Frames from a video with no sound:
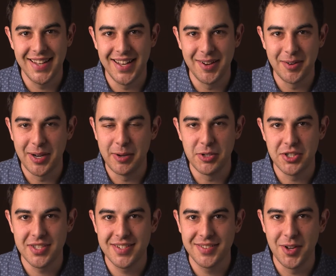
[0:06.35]
uh, where I would
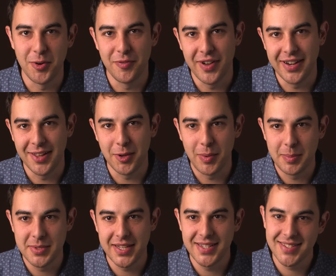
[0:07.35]
just go find other
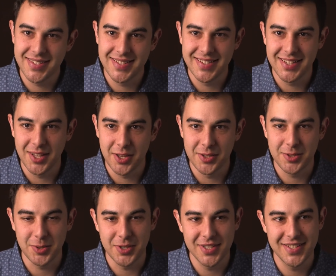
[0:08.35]
websites and steal all the
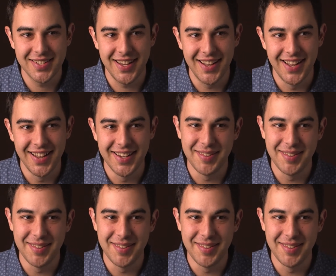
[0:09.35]
source uh,